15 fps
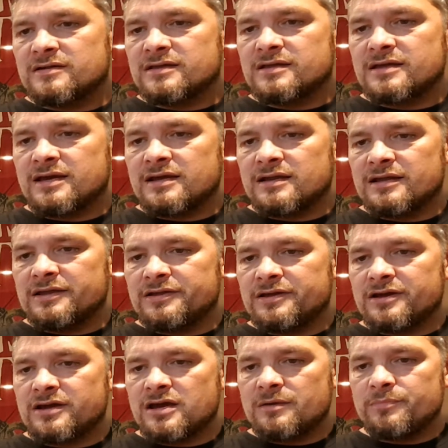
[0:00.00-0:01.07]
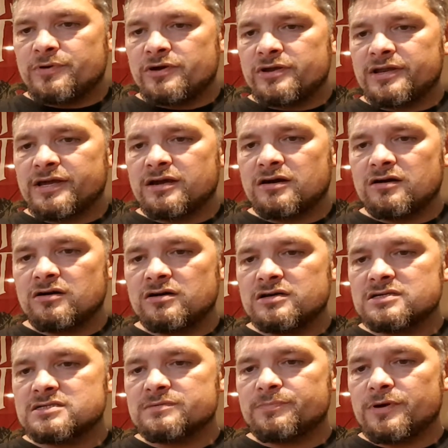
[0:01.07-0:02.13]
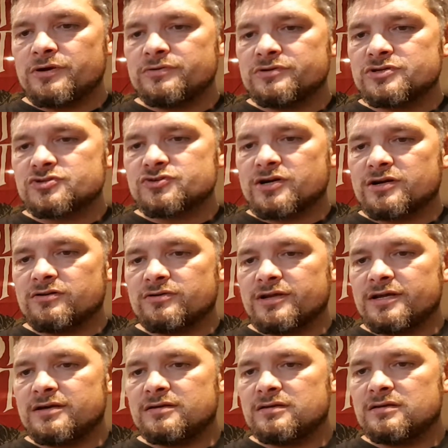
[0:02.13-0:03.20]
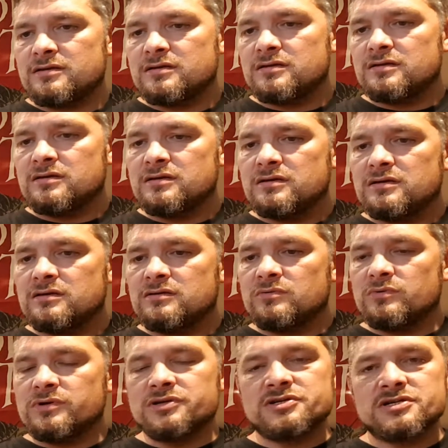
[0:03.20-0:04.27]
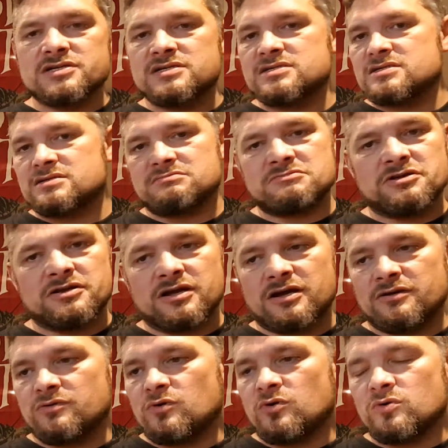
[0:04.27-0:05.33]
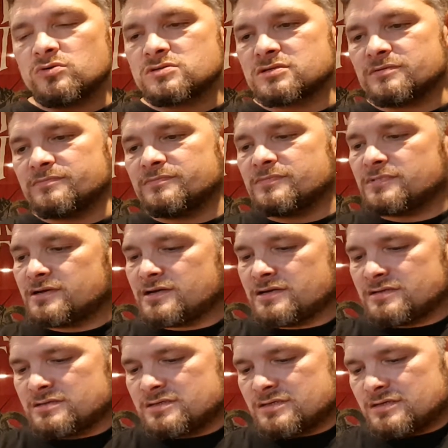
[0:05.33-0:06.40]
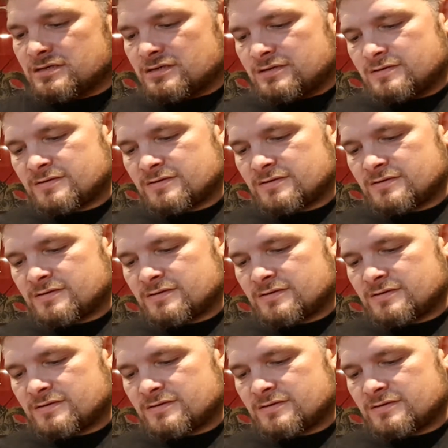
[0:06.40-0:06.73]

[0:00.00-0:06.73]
Can't let you go. Uh, Burning Heart is the bonus track on here, which is you know awesome and. Uh,